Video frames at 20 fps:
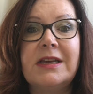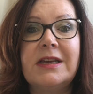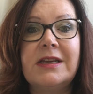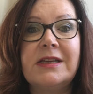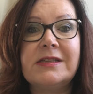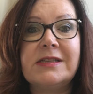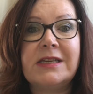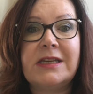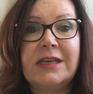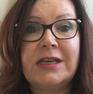
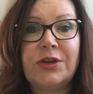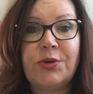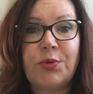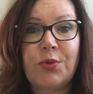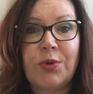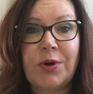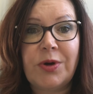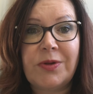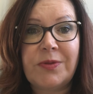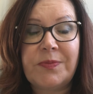is
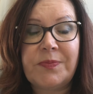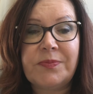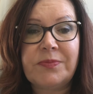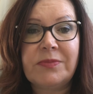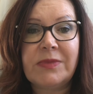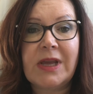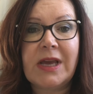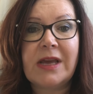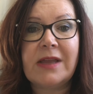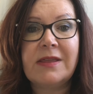equal
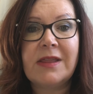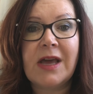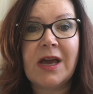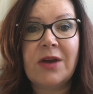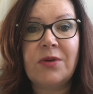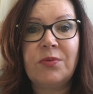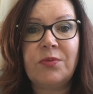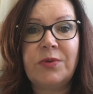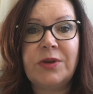and that